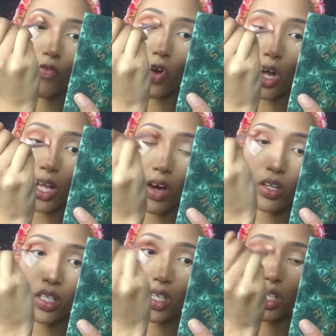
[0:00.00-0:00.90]

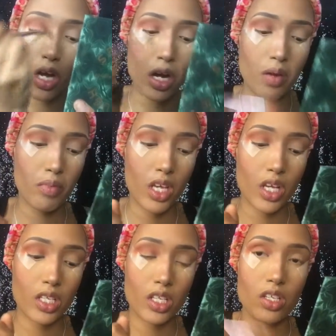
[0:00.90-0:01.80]
fallout is concerned,
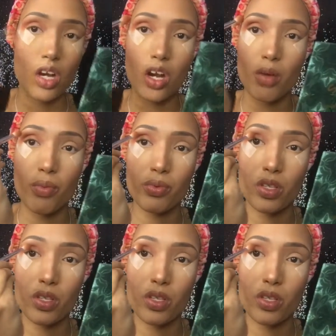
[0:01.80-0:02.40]
because these are